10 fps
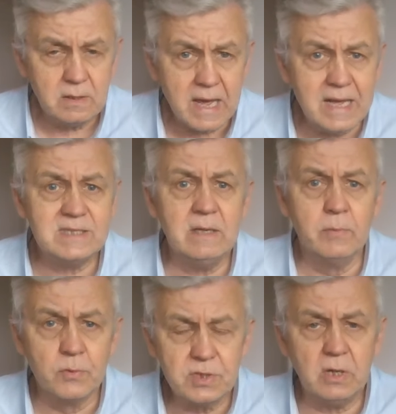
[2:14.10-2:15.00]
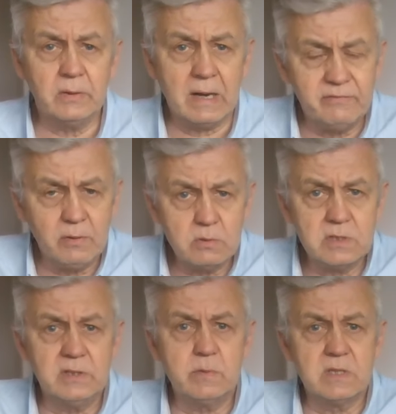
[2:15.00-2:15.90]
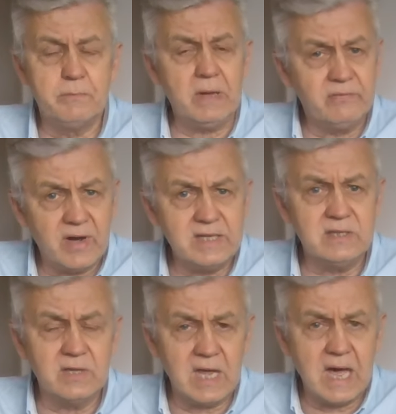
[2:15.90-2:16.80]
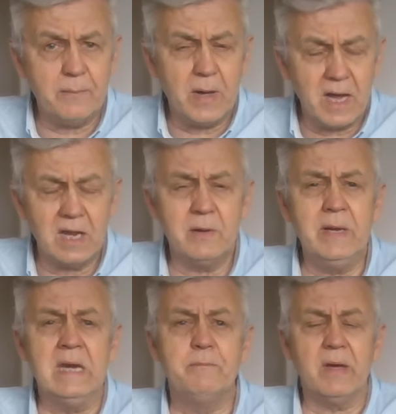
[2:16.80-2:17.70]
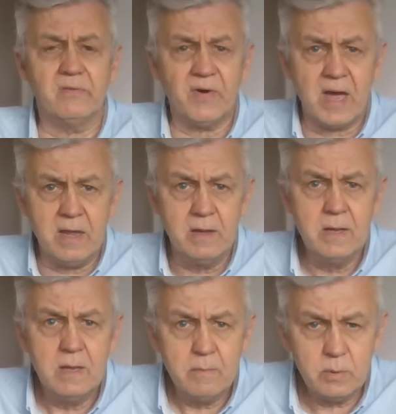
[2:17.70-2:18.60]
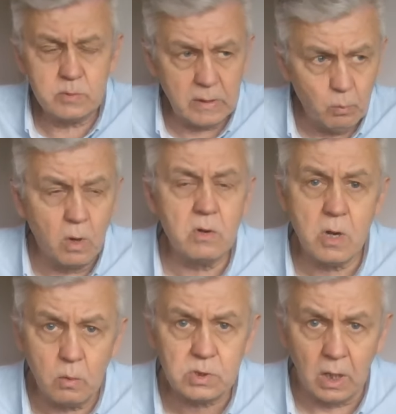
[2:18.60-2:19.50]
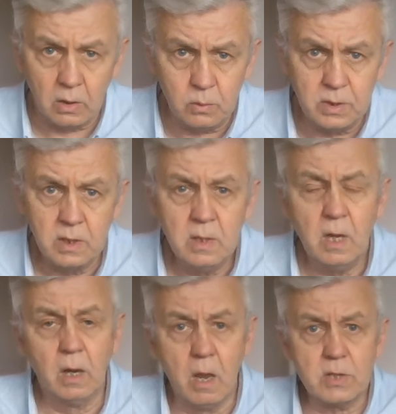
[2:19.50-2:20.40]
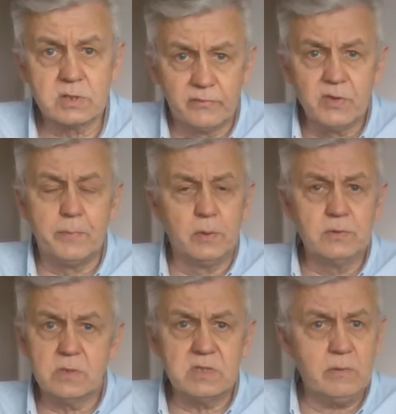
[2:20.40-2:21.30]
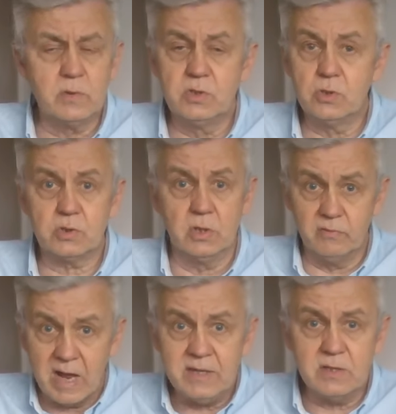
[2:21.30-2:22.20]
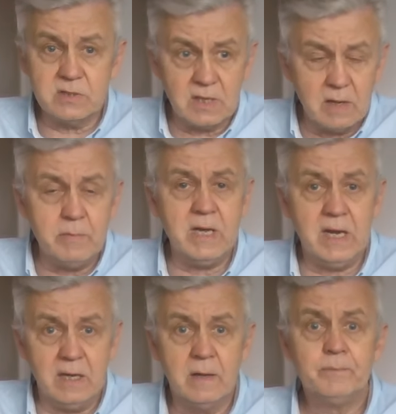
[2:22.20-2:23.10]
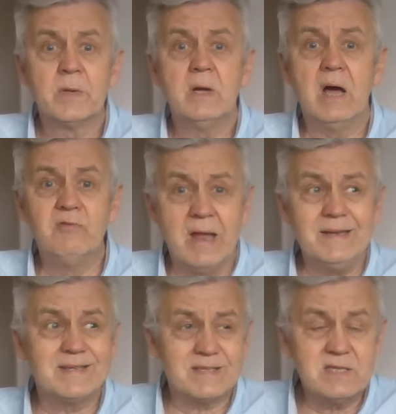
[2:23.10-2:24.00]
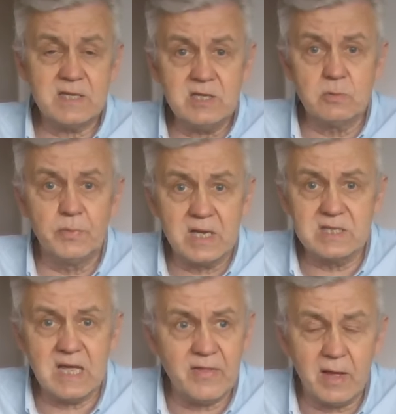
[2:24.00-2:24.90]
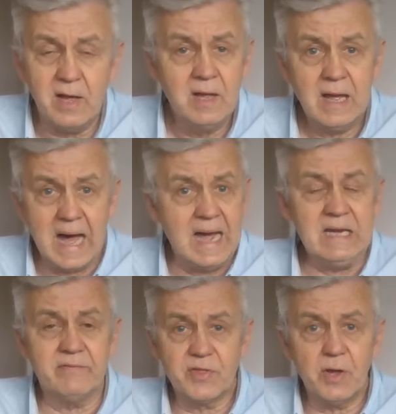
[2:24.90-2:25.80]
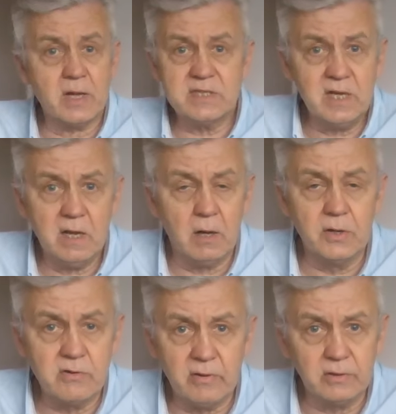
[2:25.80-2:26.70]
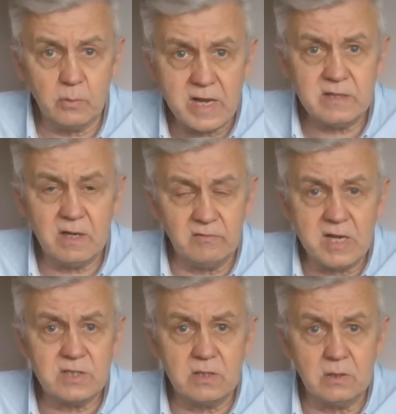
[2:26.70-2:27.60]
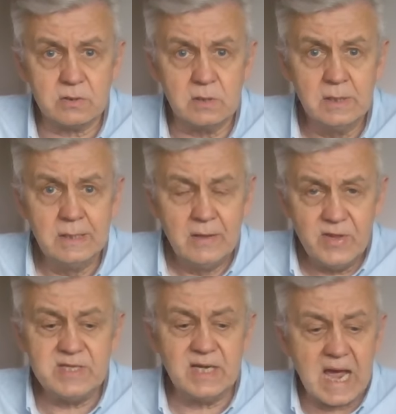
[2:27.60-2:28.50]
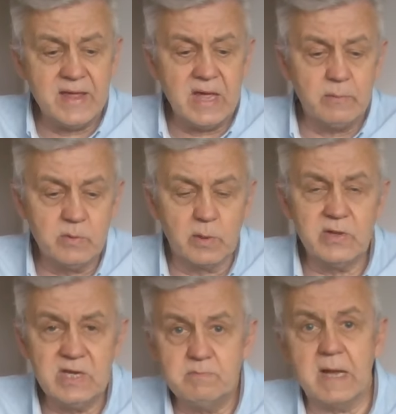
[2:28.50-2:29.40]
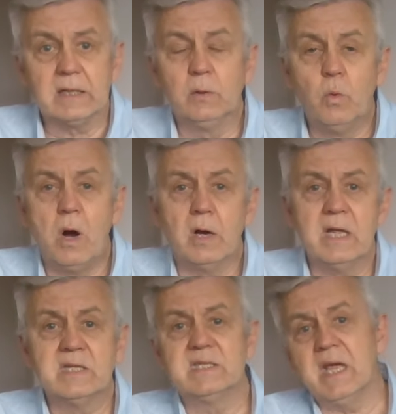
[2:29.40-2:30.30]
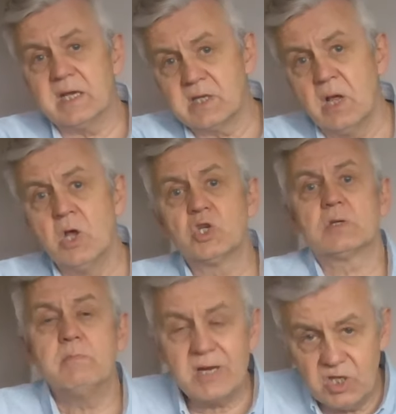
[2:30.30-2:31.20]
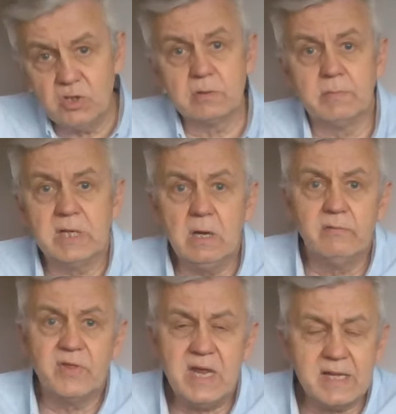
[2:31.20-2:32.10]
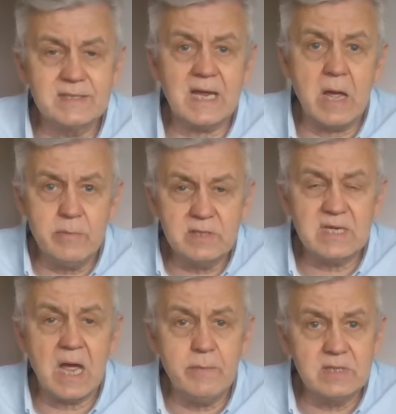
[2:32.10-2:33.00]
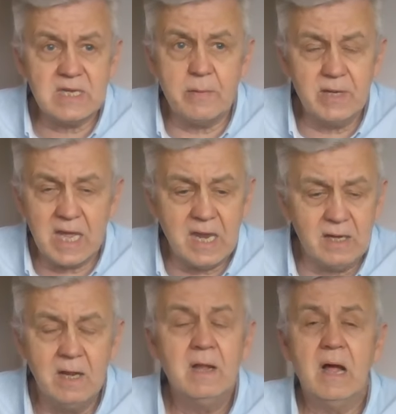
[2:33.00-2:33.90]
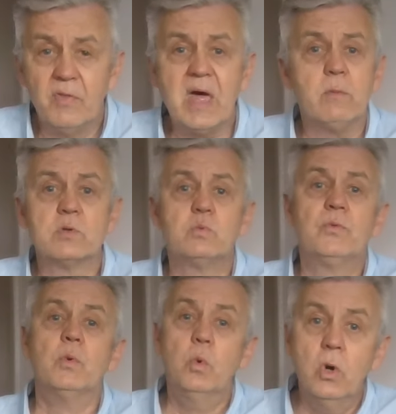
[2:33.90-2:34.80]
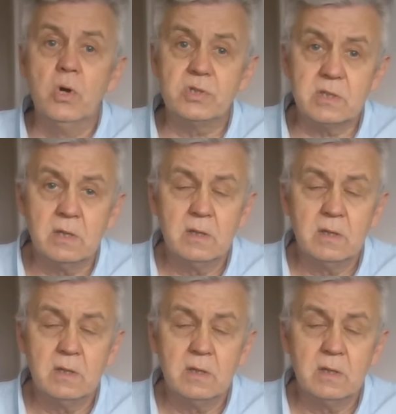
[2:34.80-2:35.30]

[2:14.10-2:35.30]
18 months ago now, folks, and there was a big fight in the car park, and I mean a big fight between one coachload and lots of other punters. It was just horrendous, and I mean horrendous. I've seen some things there that I never thought I'd see on and around a race course. There's a guy there with one of these metal walking sticks smashing somebody over the head time and time and time again. And that was the worst